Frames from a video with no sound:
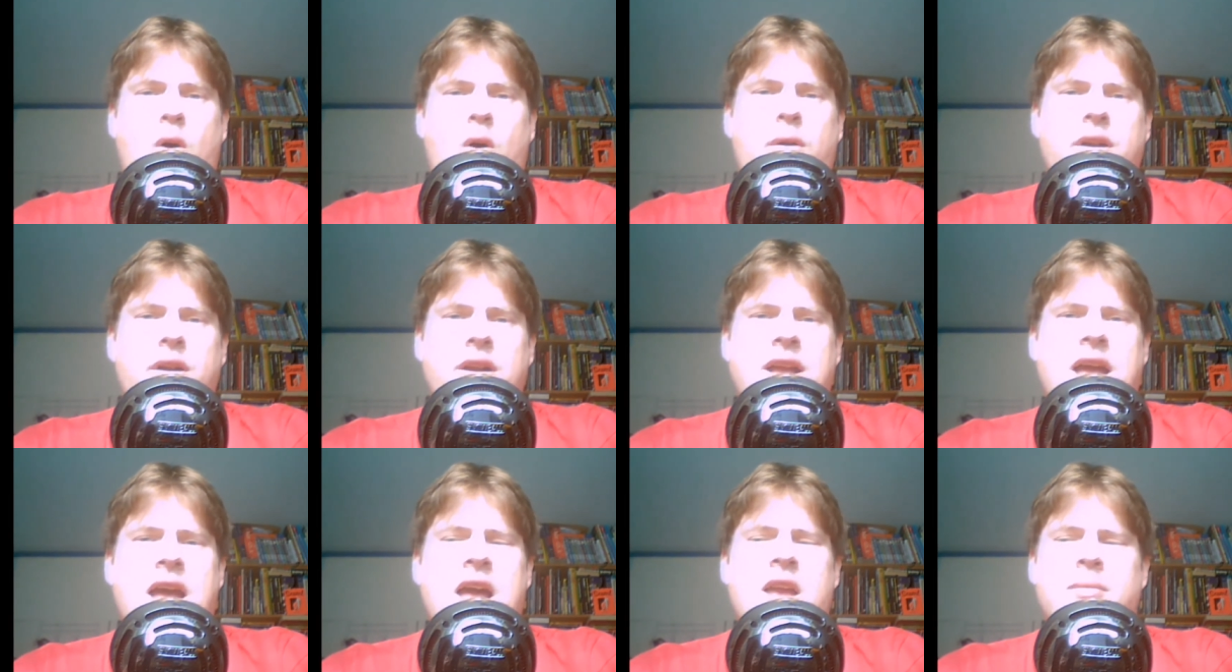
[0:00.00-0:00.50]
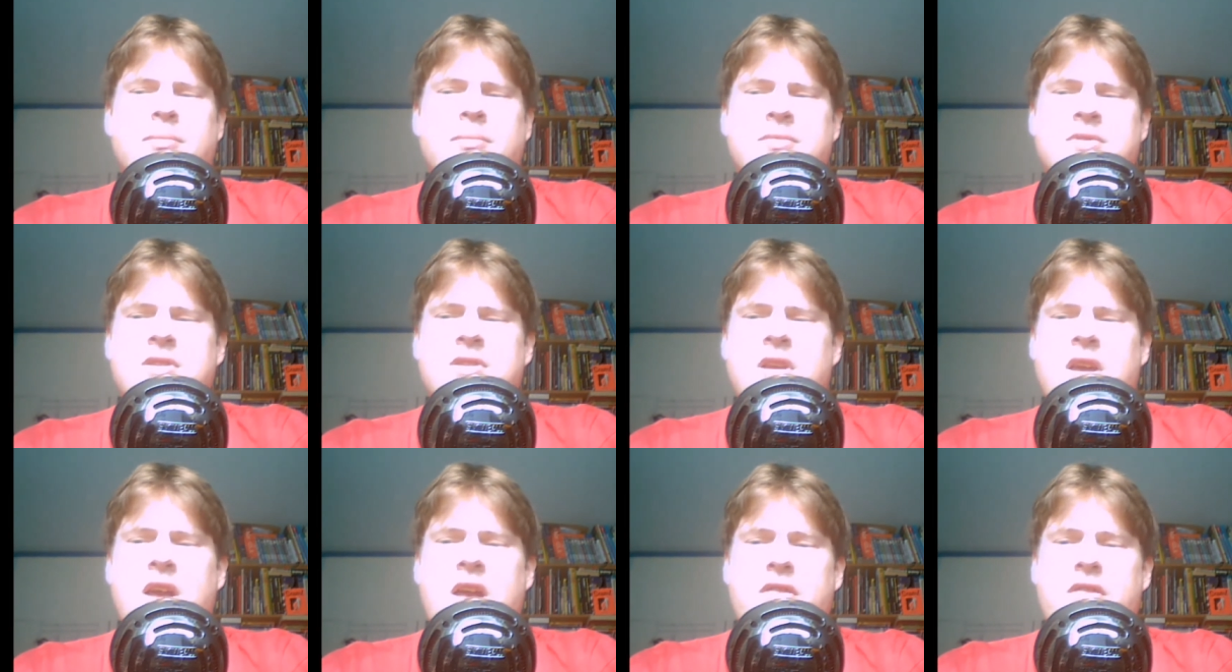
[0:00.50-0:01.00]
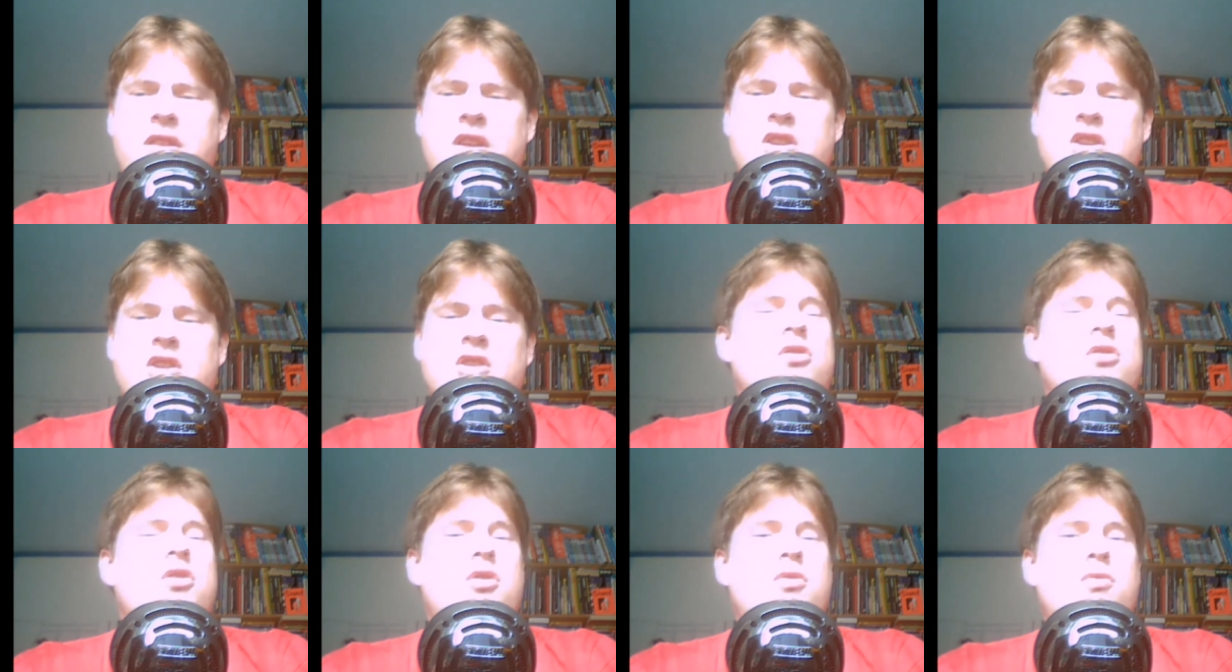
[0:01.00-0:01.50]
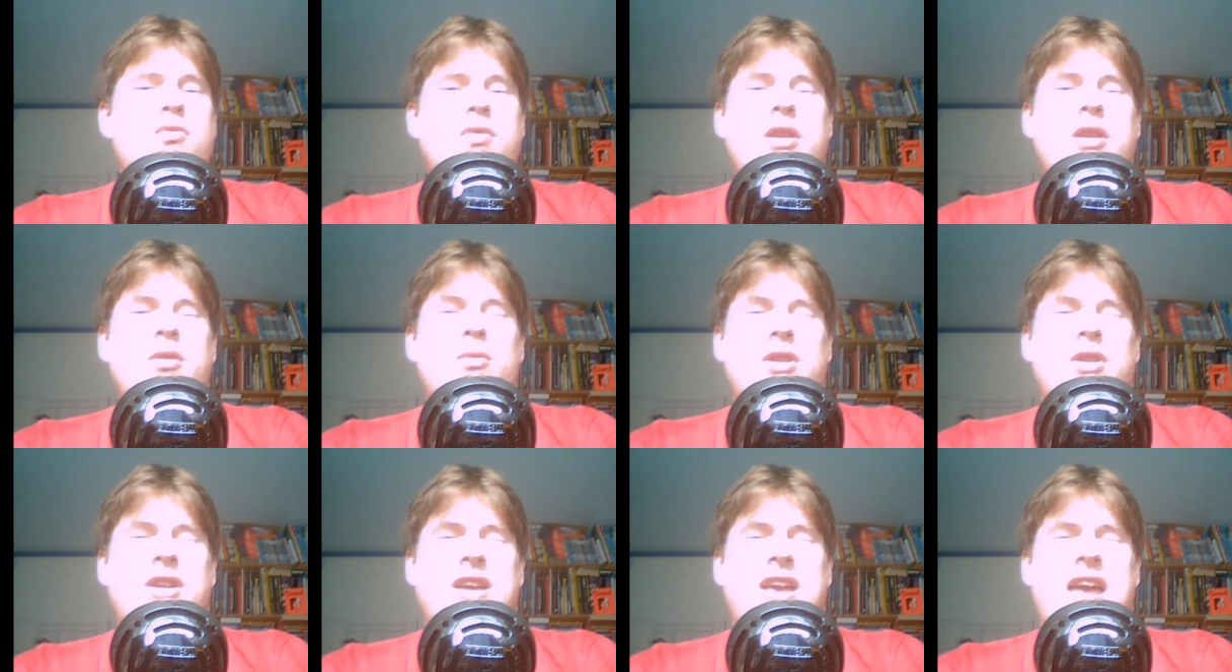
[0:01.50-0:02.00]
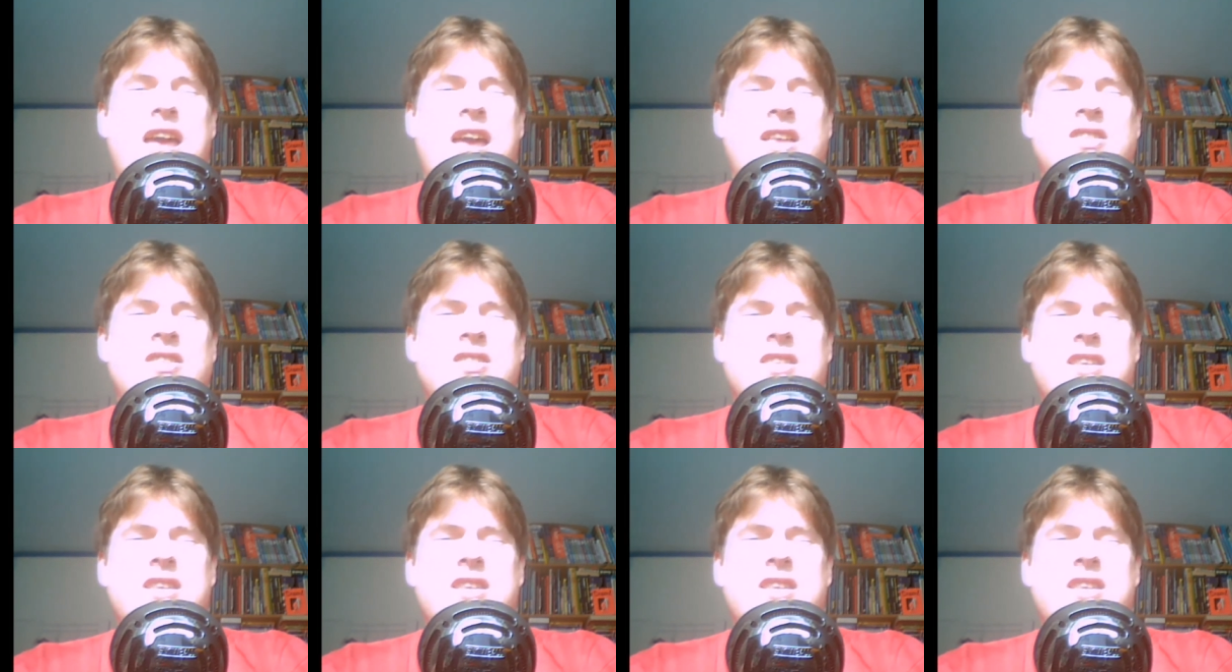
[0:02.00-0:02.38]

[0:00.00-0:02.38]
games, then you really want to get into this,